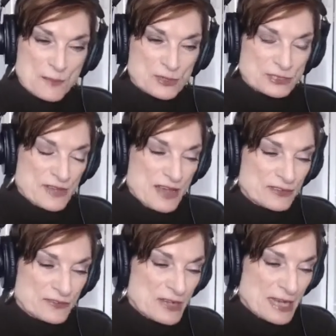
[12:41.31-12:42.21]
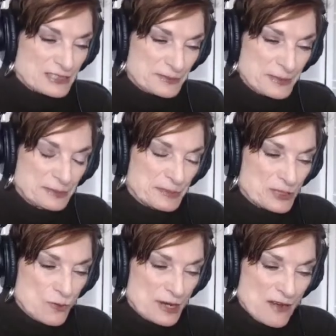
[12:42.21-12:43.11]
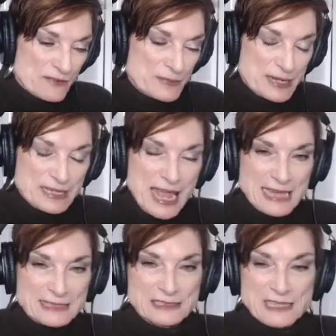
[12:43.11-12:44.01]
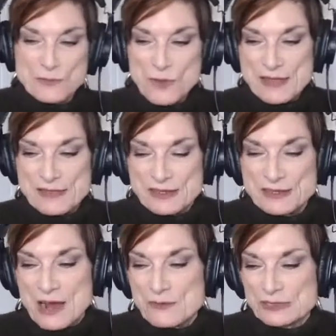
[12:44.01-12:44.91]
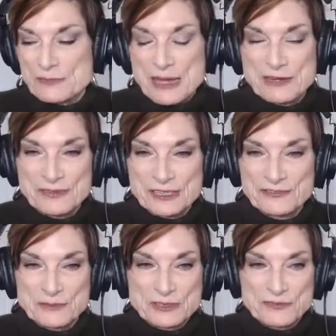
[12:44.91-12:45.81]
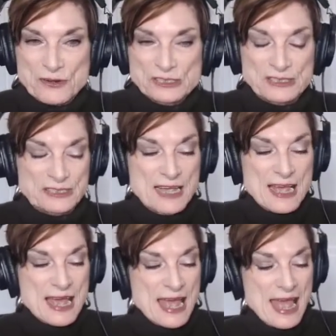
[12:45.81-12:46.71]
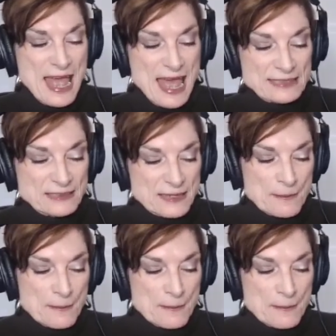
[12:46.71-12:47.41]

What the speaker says: Because if you have different kinds of people, but you want everybody to act the same way, then you're not really benefiting from diversity. And